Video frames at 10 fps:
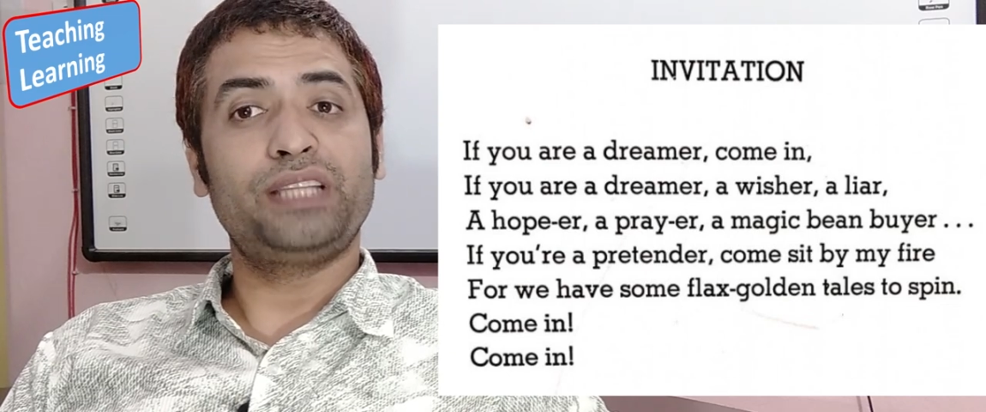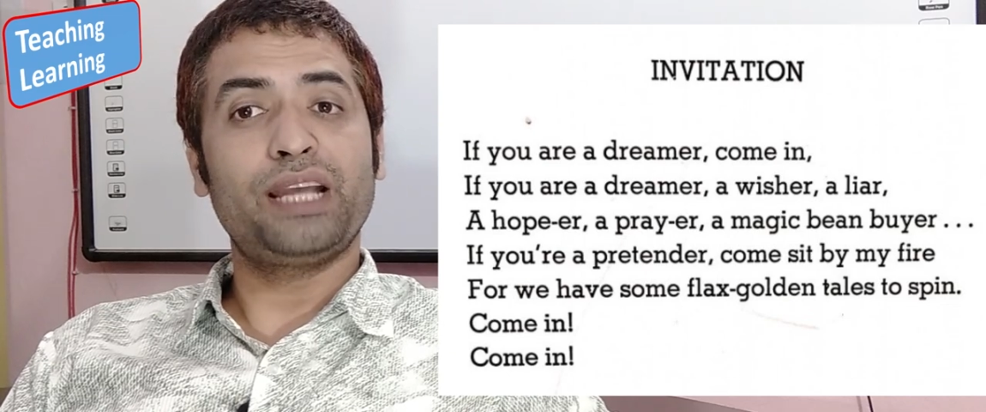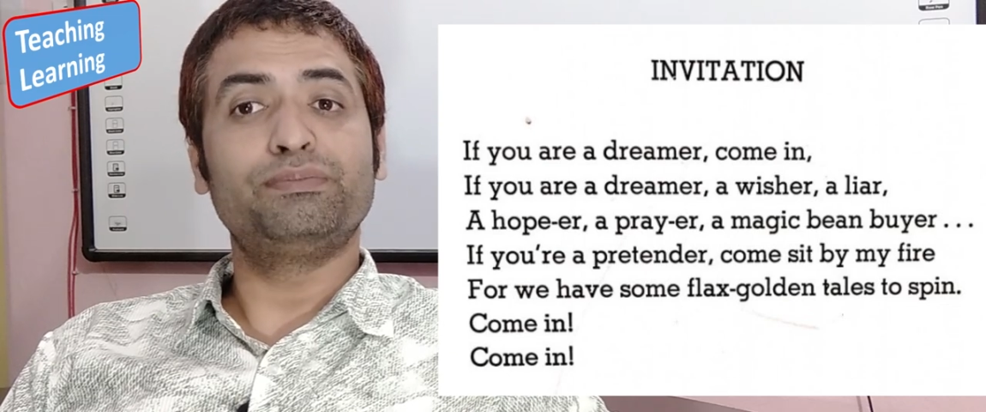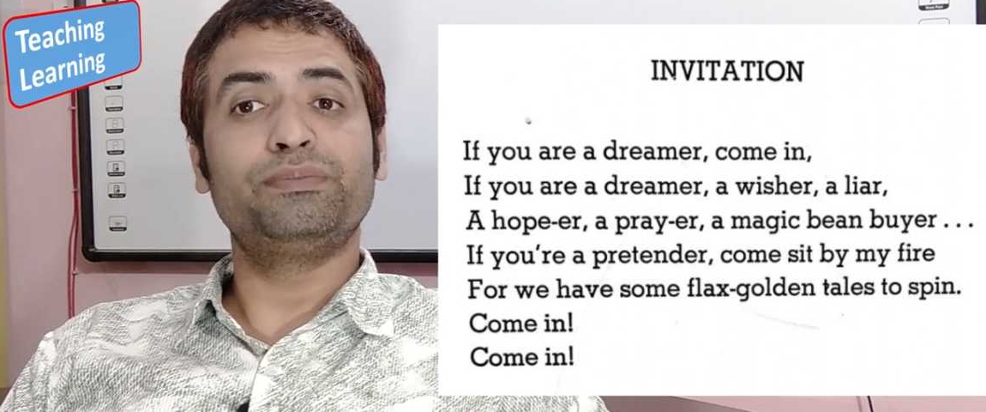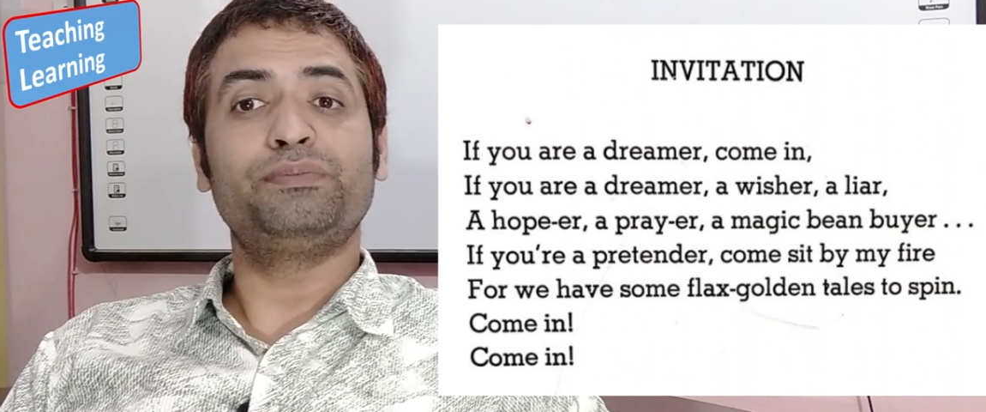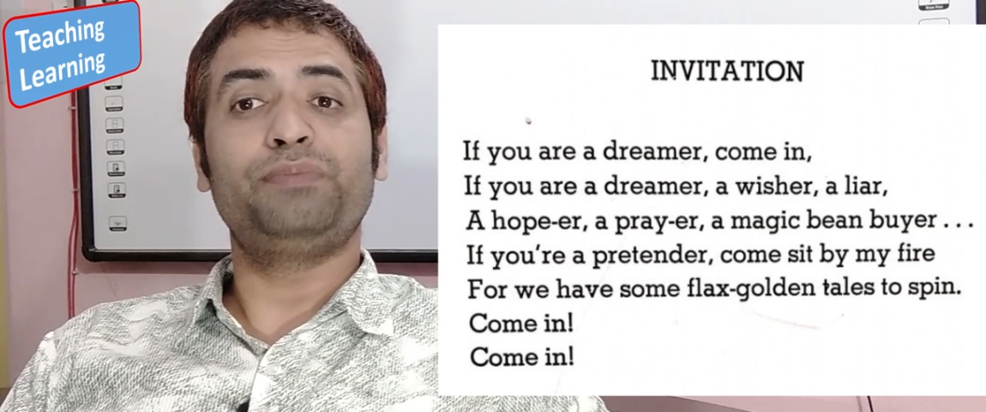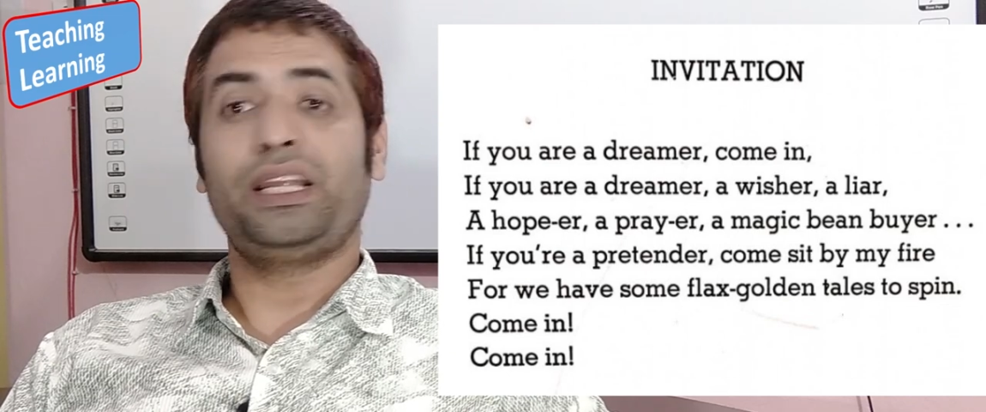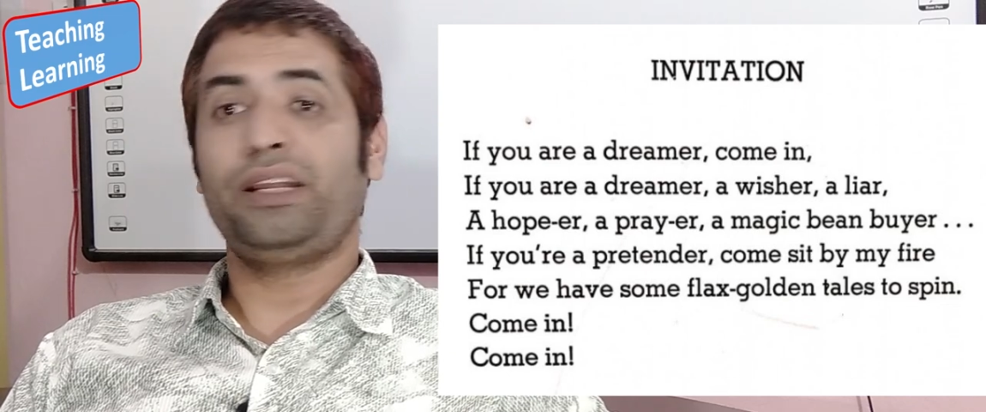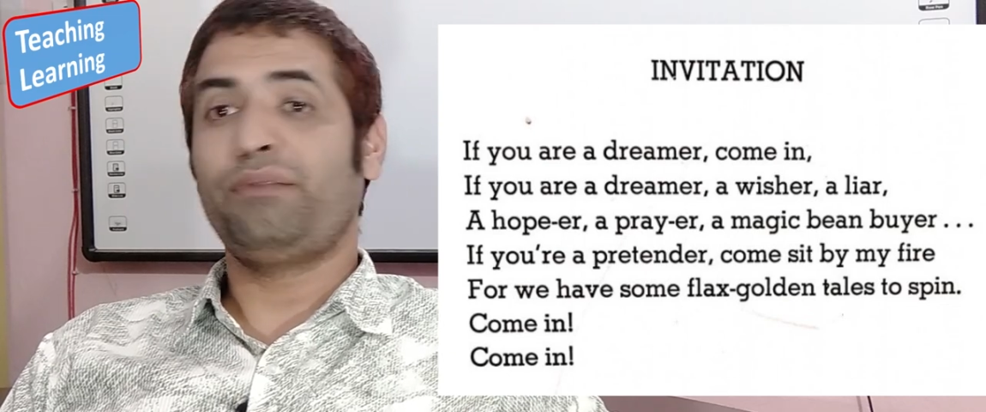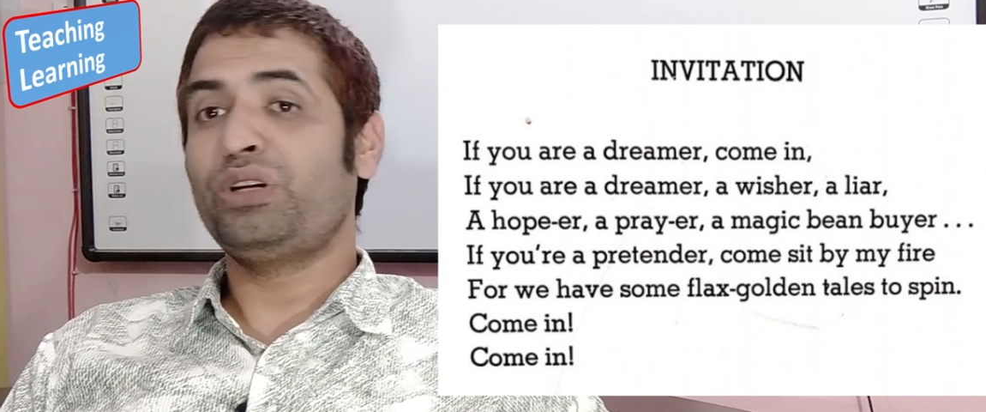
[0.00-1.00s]
them
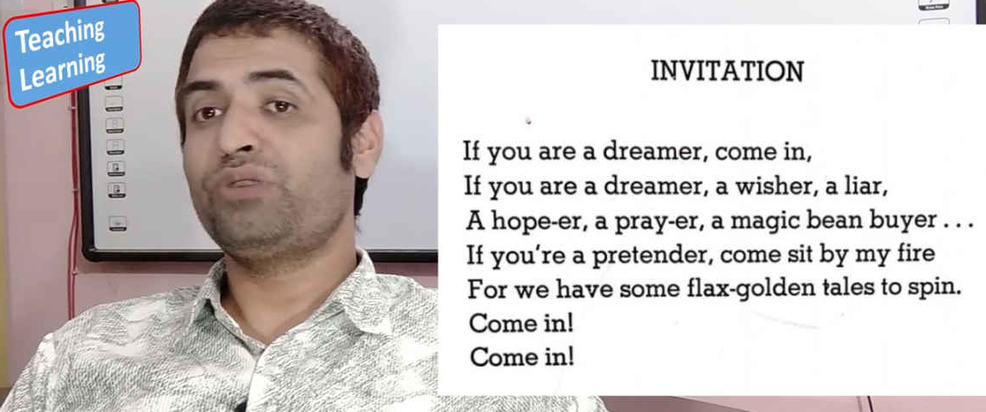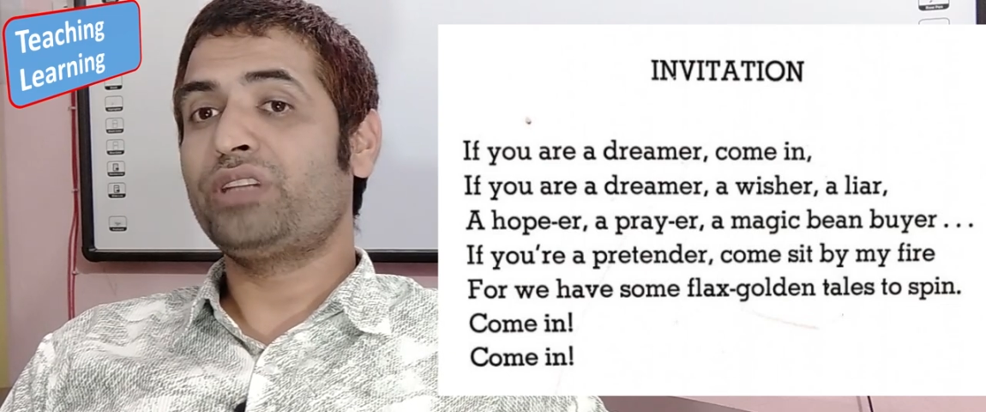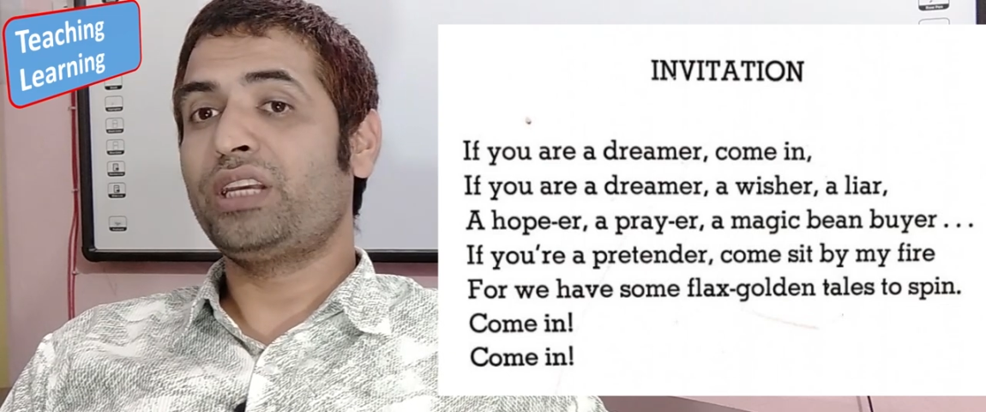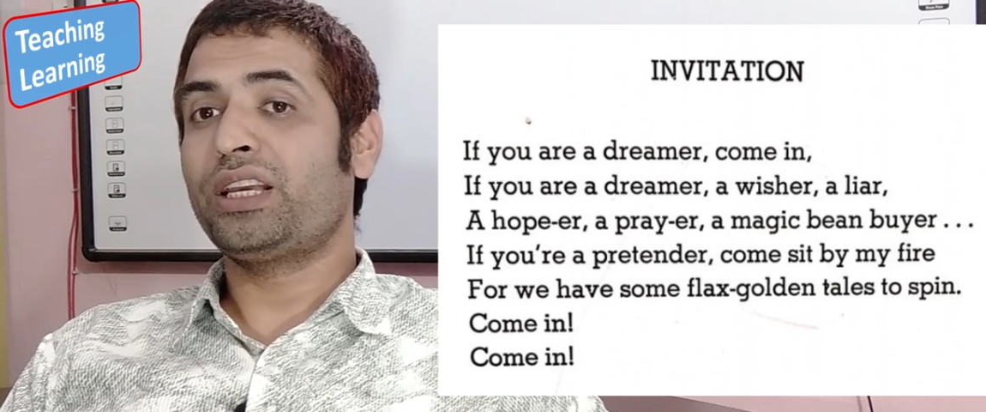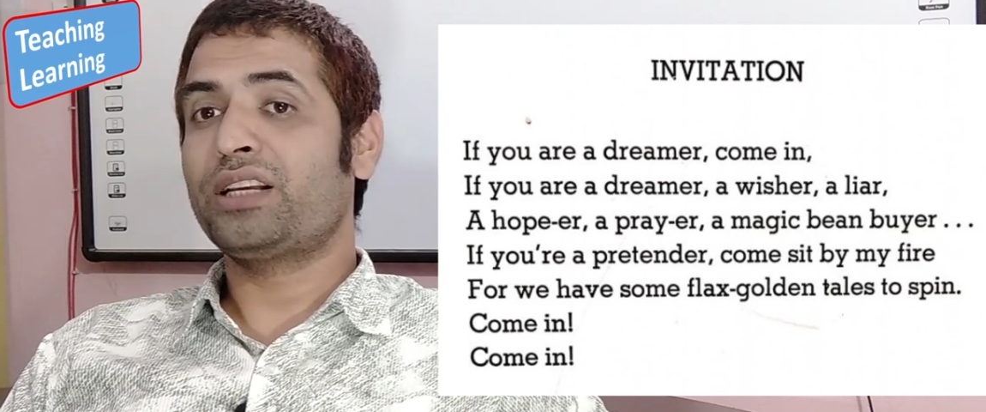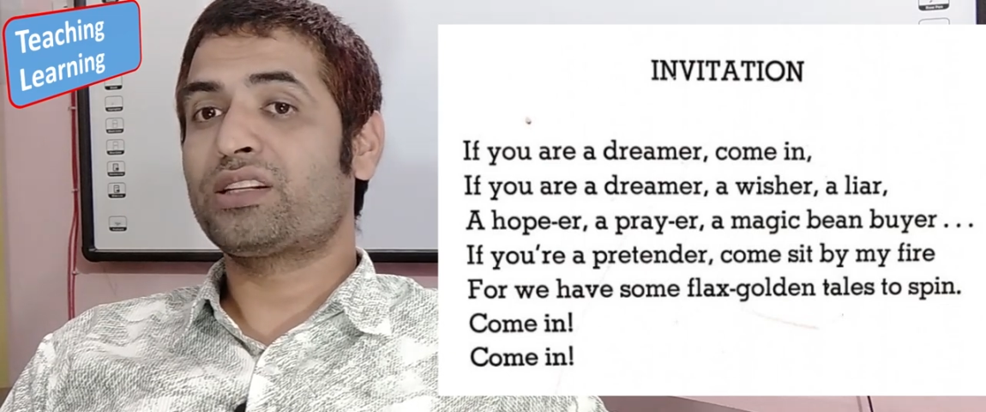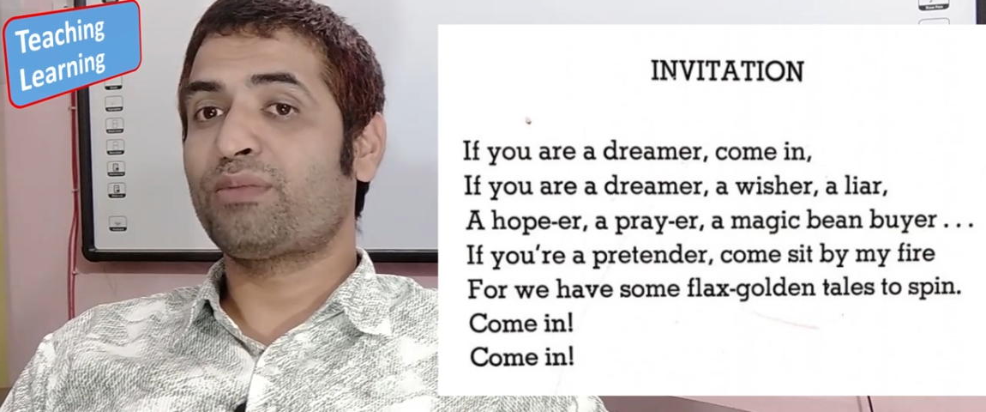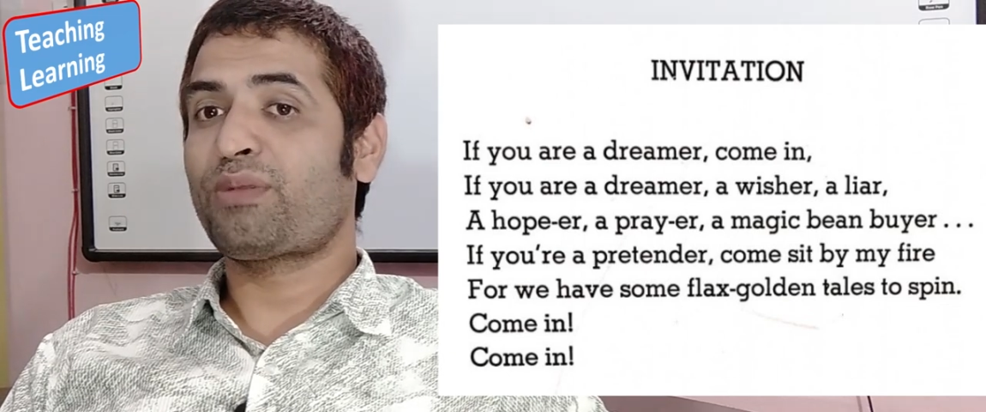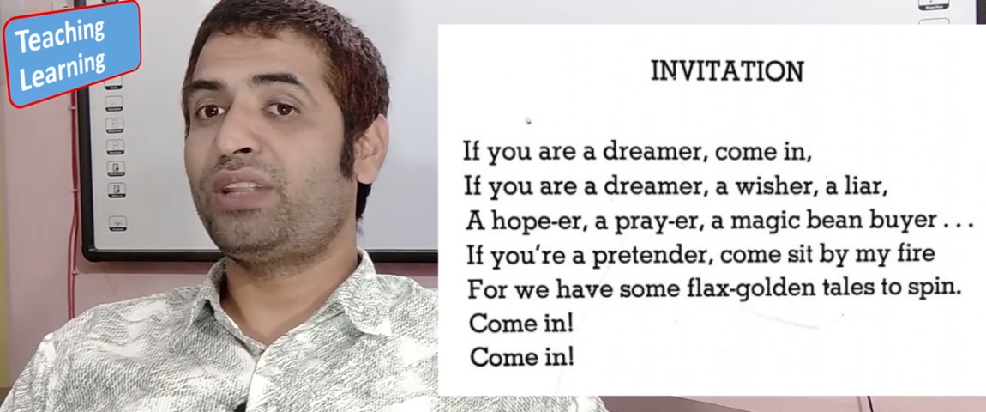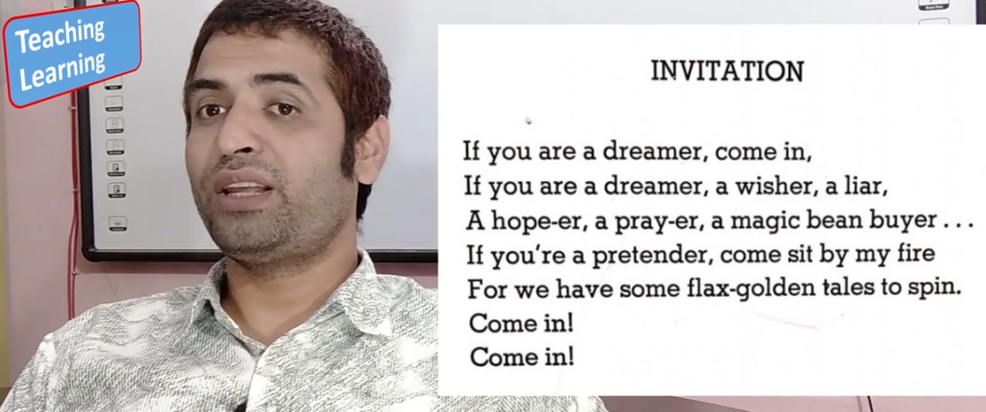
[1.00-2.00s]
play music,
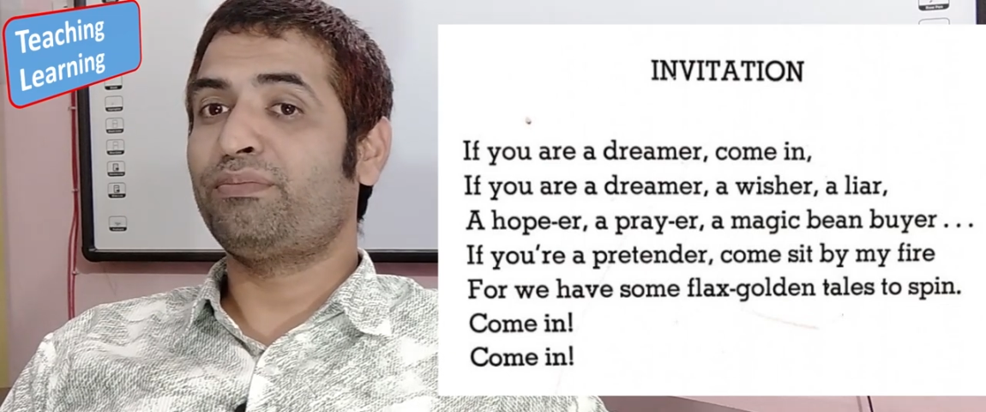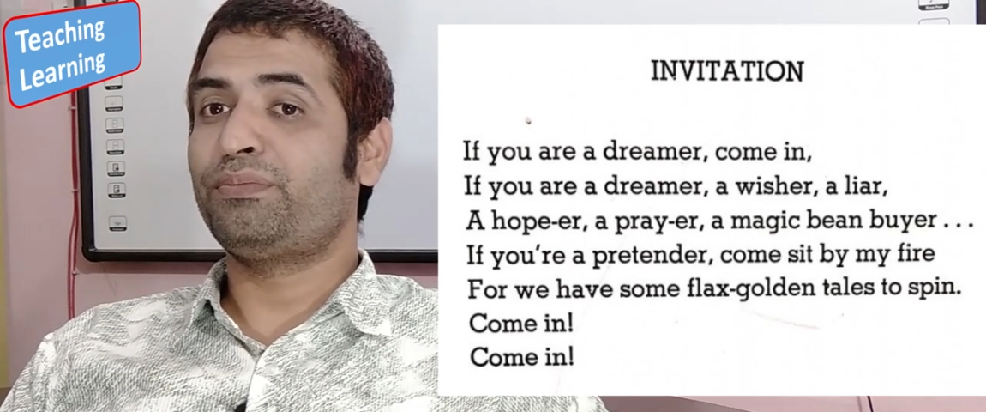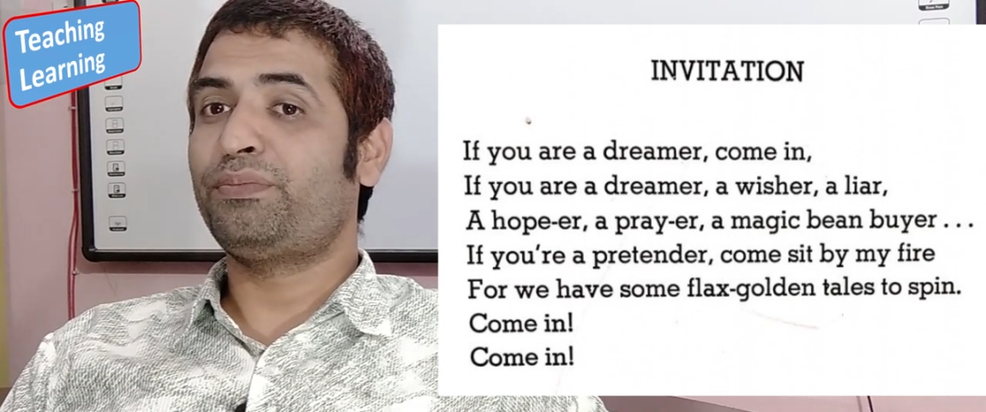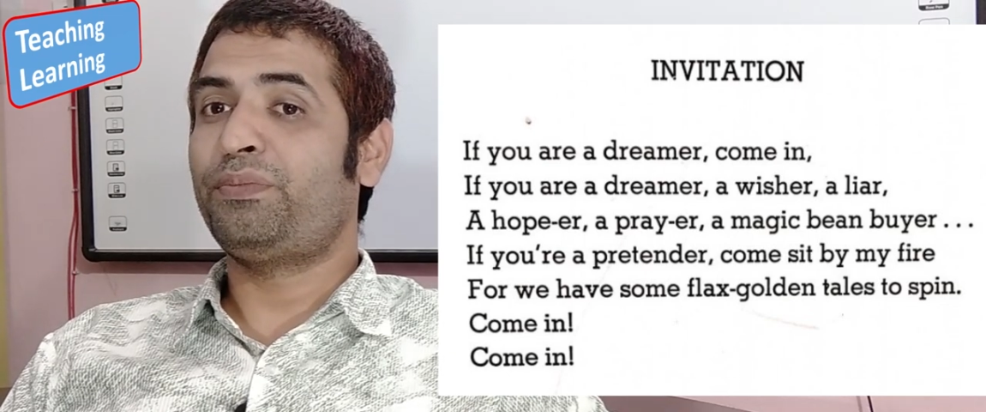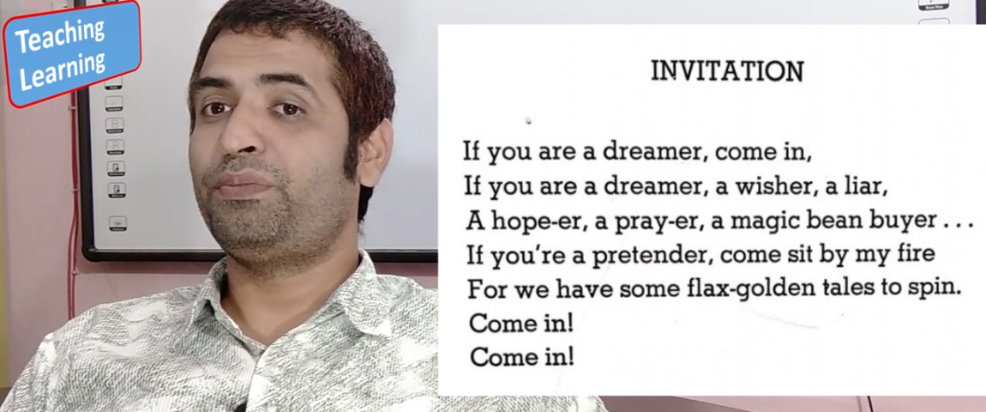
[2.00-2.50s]
some of them